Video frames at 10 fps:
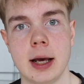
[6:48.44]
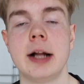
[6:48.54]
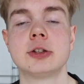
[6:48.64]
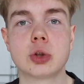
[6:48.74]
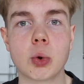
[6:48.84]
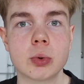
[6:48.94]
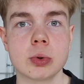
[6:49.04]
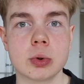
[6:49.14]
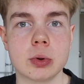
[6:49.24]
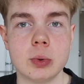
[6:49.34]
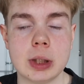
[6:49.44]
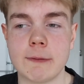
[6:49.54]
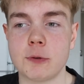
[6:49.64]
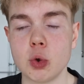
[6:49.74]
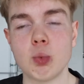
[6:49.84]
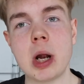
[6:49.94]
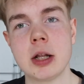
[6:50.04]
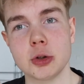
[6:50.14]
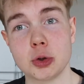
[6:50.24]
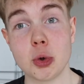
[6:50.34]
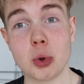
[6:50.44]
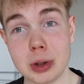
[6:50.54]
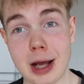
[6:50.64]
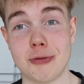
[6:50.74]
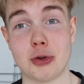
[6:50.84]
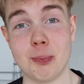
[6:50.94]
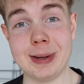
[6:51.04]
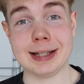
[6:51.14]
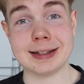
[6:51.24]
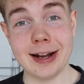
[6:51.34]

And so, if you want your life to be